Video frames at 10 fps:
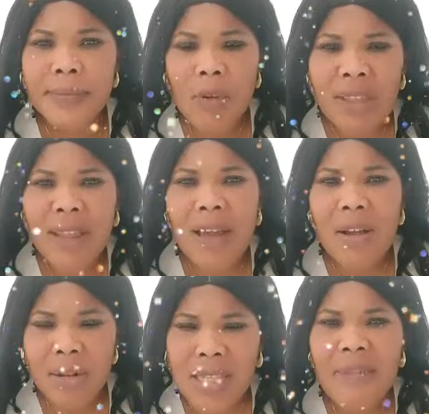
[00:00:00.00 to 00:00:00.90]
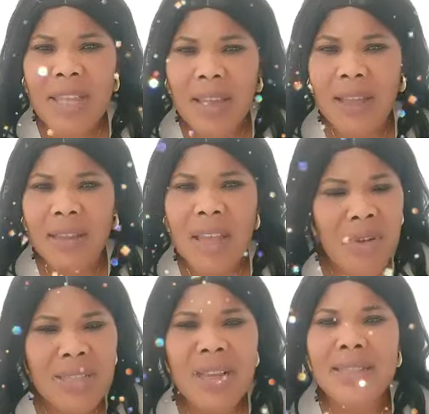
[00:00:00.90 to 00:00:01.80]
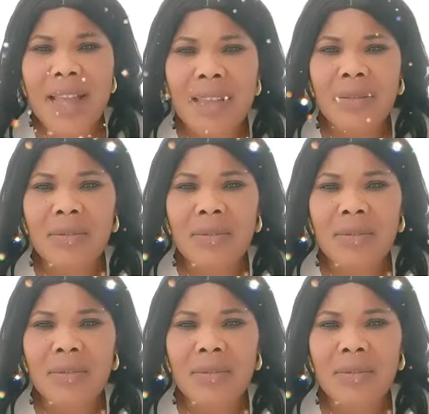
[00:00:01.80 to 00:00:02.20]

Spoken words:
Water, or tell not a. And not a tie.